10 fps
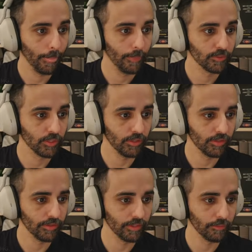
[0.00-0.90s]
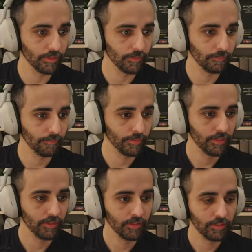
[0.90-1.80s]
So here we go.
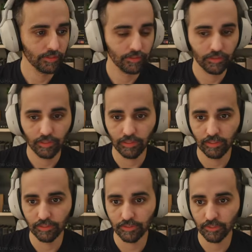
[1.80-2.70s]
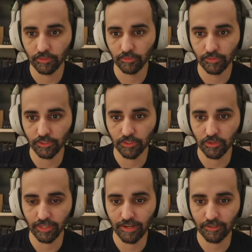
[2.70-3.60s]
So just go
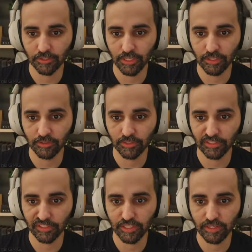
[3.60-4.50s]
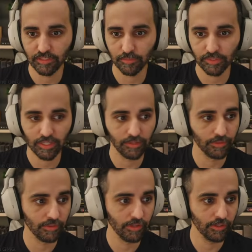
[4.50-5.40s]
to character styles, set it some style, and
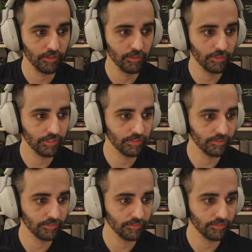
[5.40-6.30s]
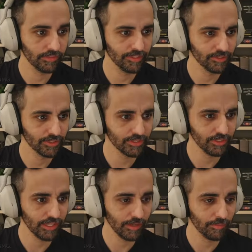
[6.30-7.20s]
then undo it. And there's just still
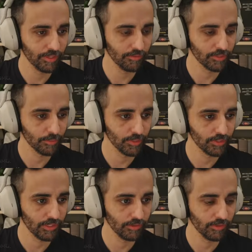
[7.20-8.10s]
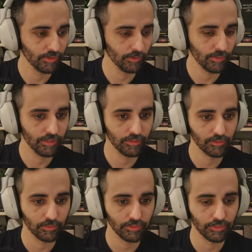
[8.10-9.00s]
a gap there for some reason. I don't know why
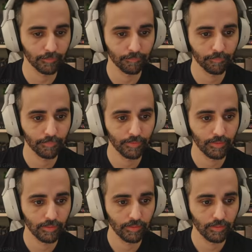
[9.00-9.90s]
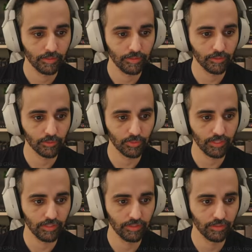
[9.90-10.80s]
there's one there. There's one
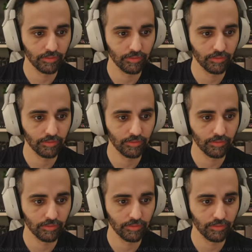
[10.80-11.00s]
here.